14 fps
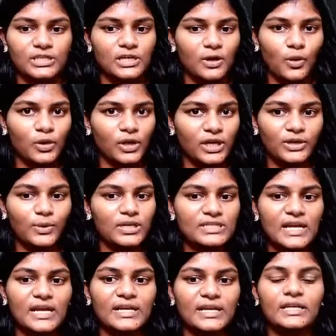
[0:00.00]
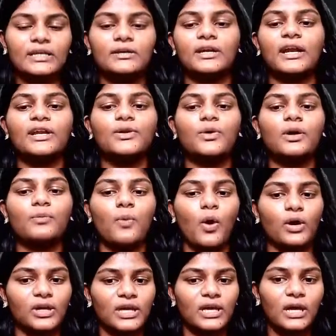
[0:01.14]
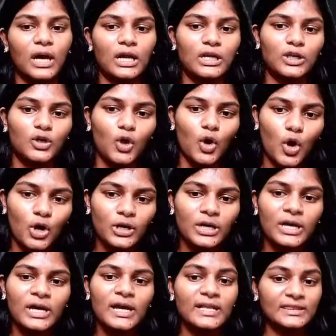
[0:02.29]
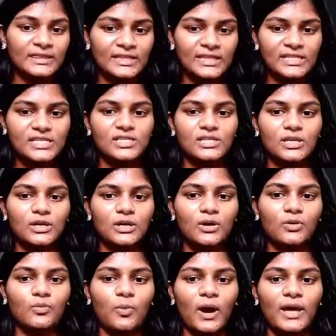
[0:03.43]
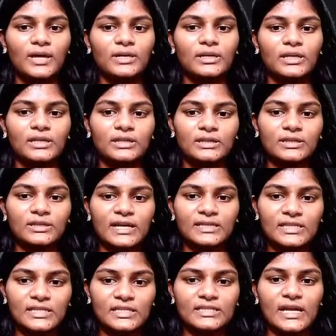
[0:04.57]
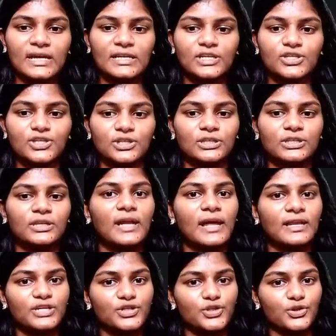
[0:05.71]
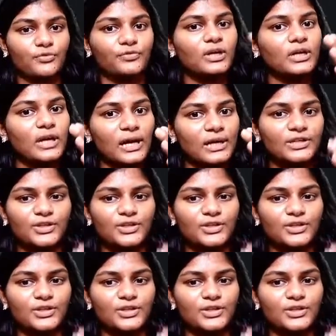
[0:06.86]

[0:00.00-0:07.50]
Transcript: Okay, you are standing here and you are walking along this wire in this direction, in the direction of the current